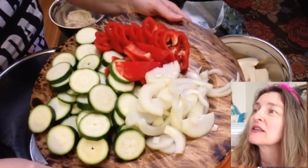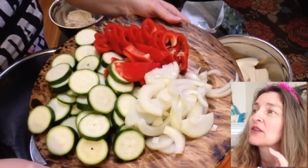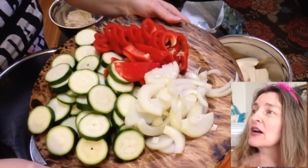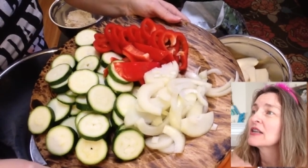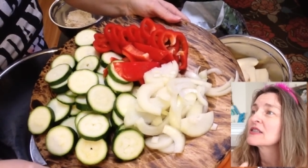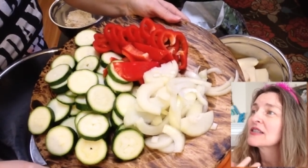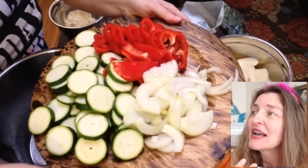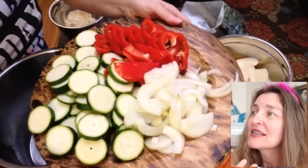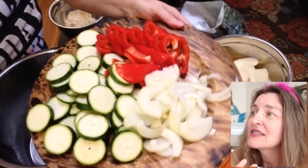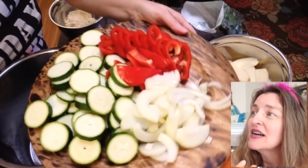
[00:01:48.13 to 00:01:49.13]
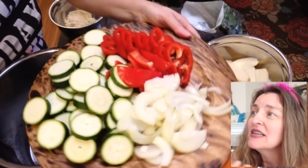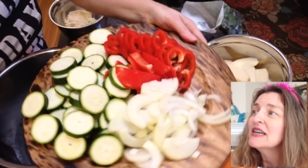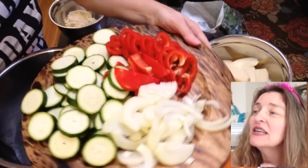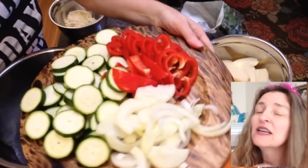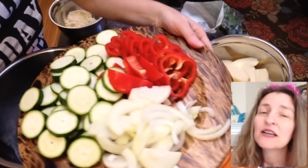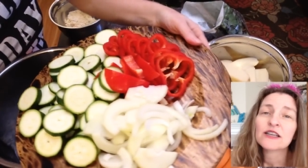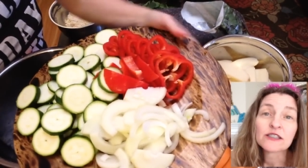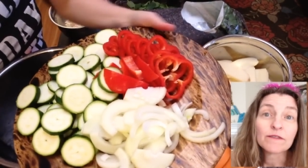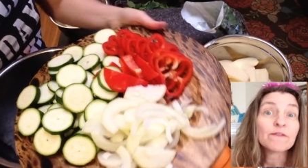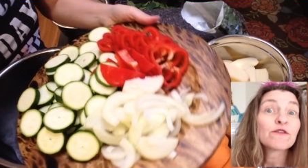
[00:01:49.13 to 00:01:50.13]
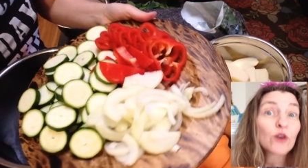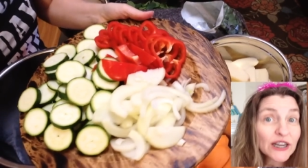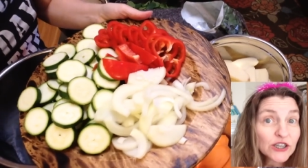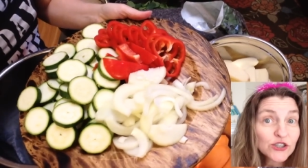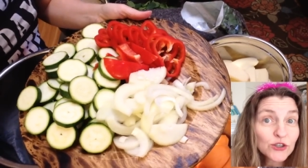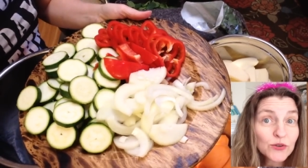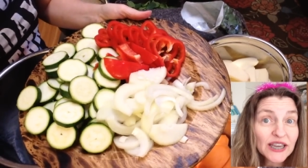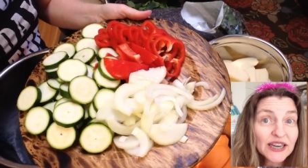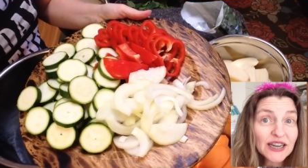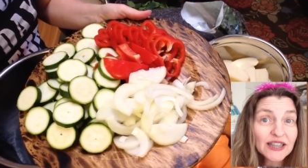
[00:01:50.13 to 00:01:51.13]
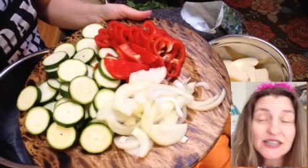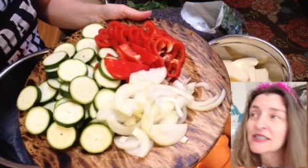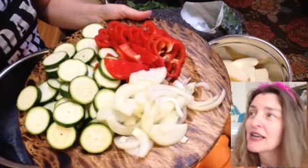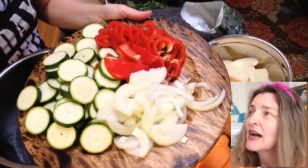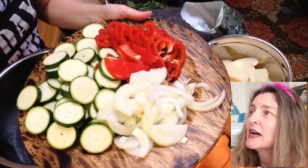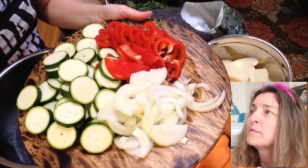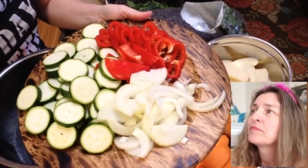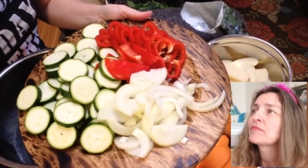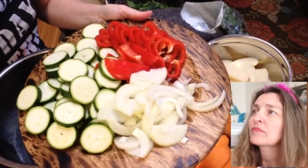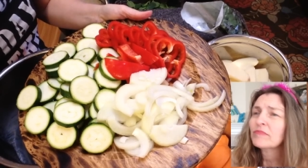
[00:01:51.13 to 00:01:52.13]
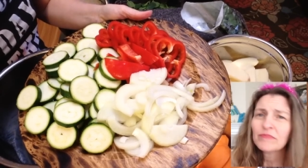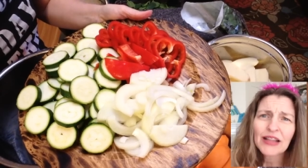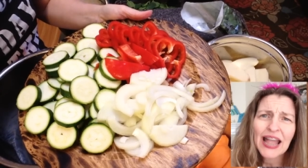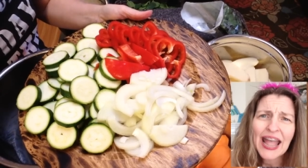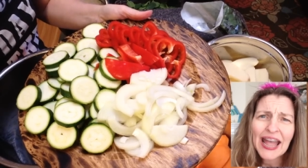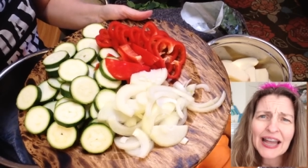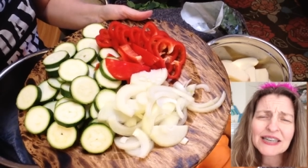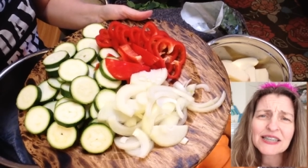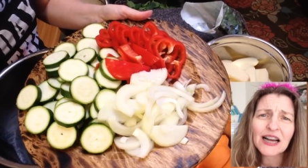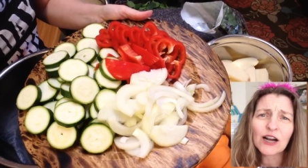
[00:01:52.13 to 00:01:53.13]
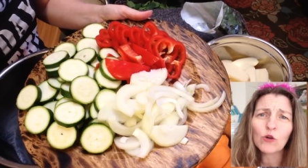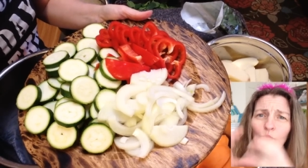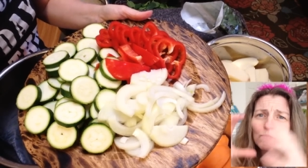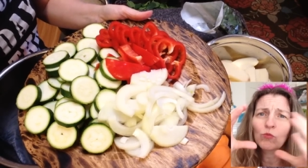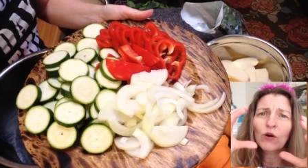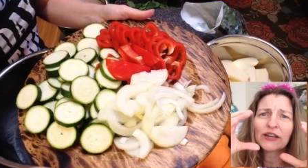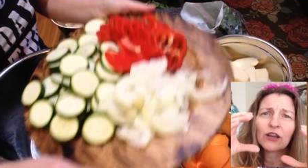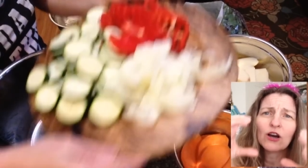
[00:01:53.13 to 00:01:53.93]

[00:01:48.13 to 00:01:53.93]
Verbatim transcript: I've got sliced onion, some fresh zucchini this time, and uh, one